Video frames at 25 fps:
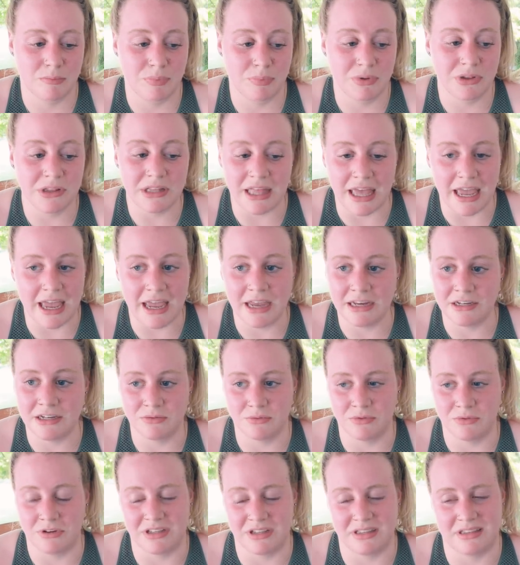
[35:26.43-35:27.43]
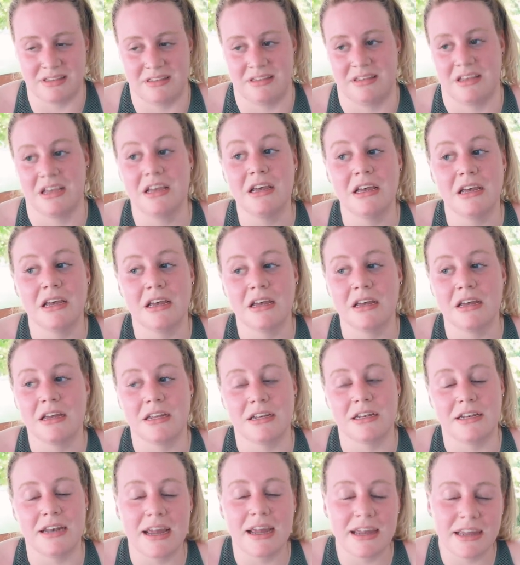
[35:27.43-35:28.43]
plagued with
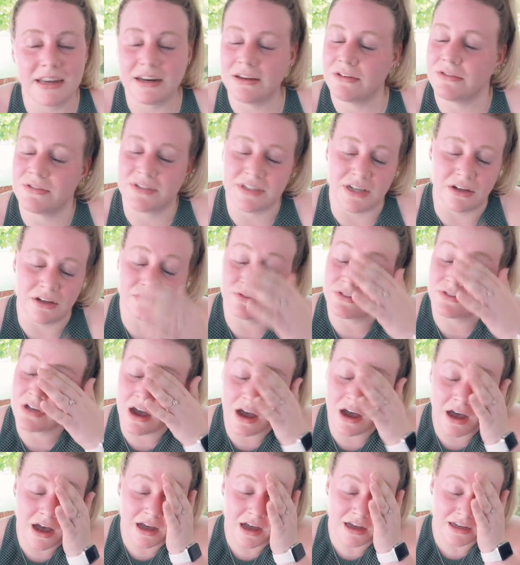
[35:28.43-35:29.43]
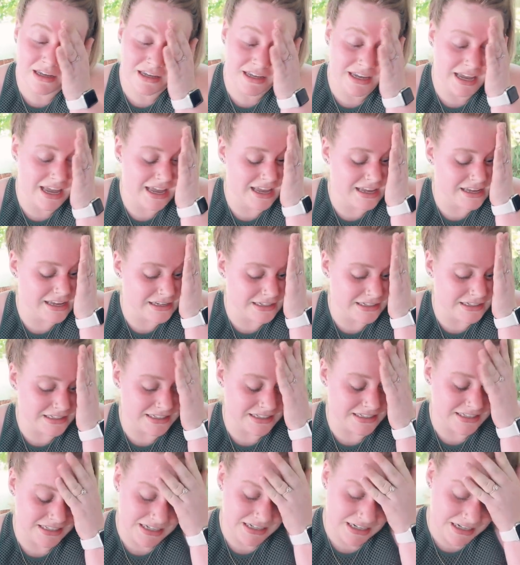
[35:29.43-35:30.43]
negative self-talk,
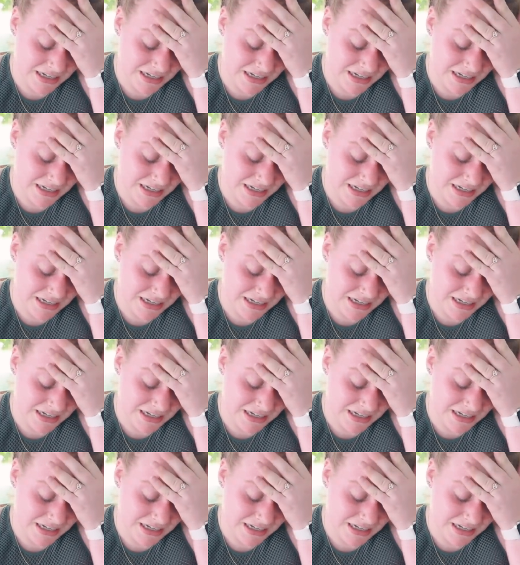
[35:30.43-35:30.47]
and